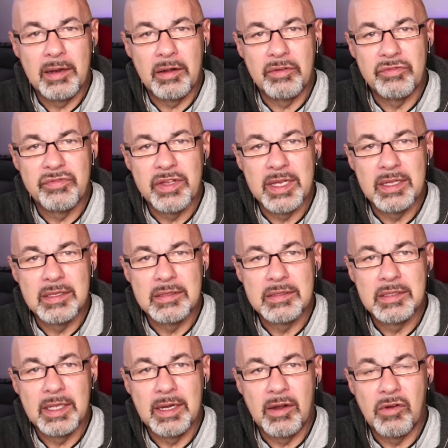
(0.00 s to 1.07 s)
our faith
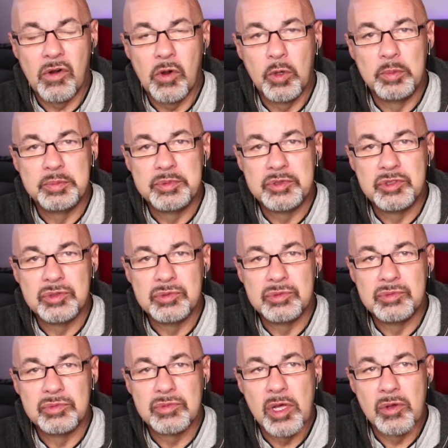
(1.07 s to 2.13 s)
and our hope
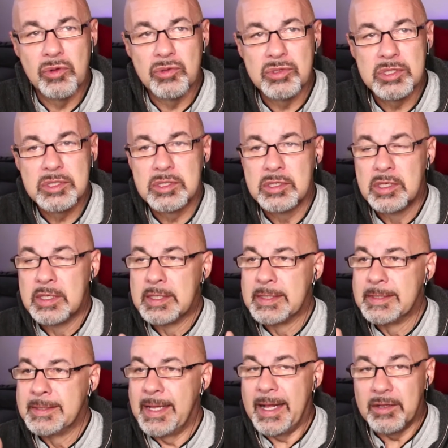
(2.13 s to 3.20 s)
to those
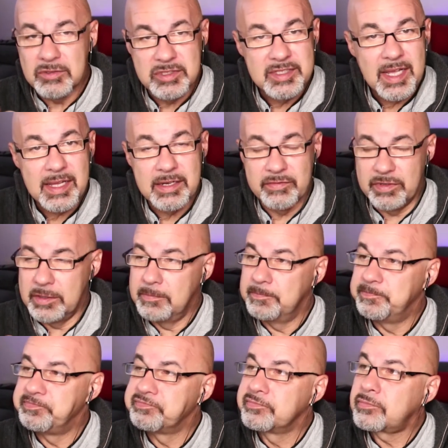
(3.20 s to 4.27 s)
outside of it.
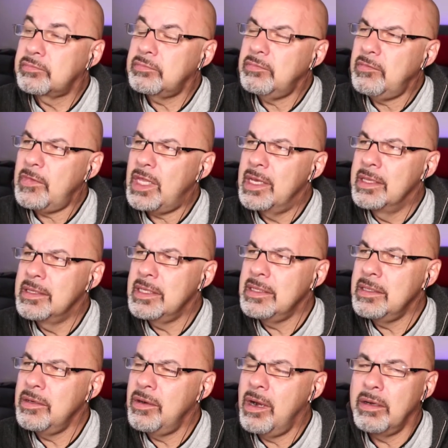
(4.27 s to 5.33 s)
And then
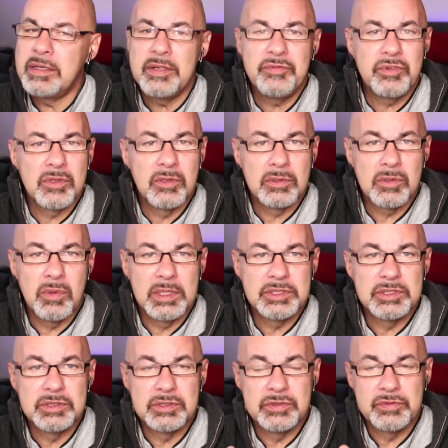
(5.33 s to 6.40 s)
there are difficult
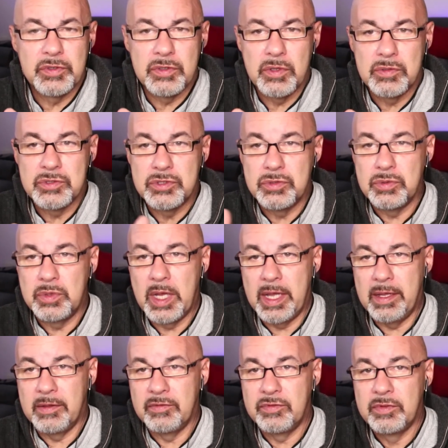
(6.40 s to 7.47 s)
questions for those who
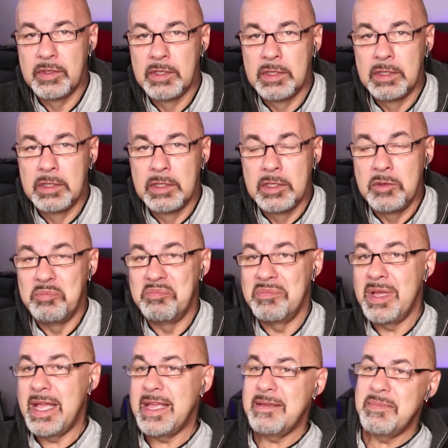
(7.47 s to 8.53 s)
have
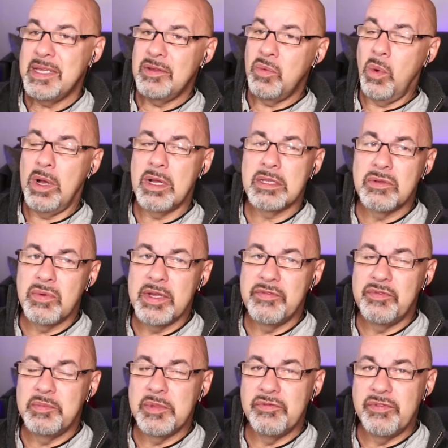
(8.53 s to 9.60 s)
maybe walked away
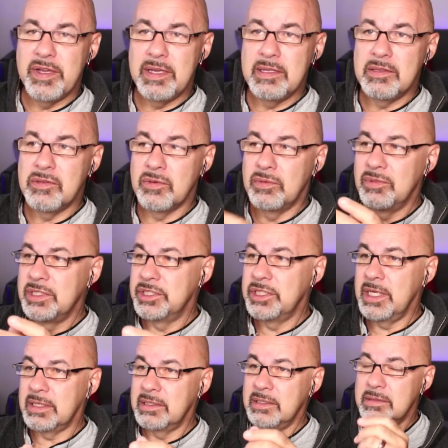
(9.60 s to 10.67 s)
from the faith or
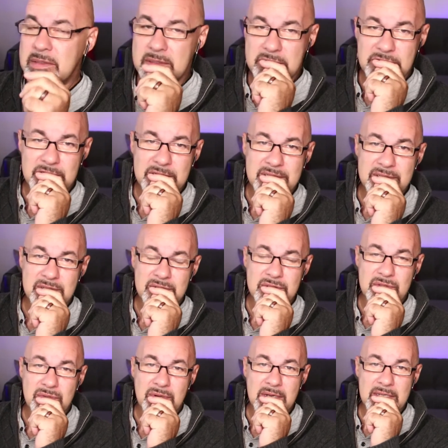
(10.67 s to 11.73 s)
rejected Jesus
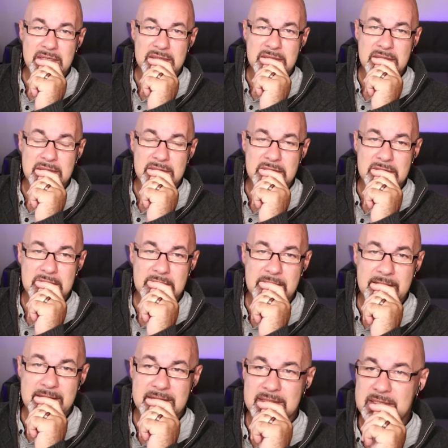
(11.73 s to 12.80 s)
Christ
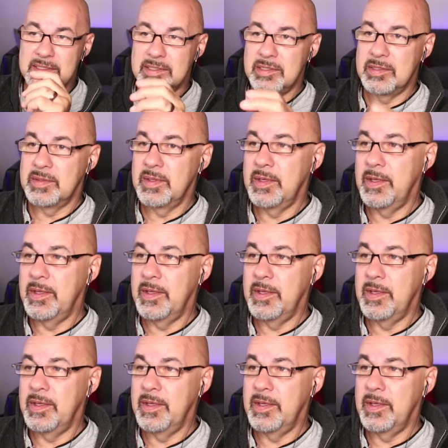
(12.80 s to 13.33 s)
as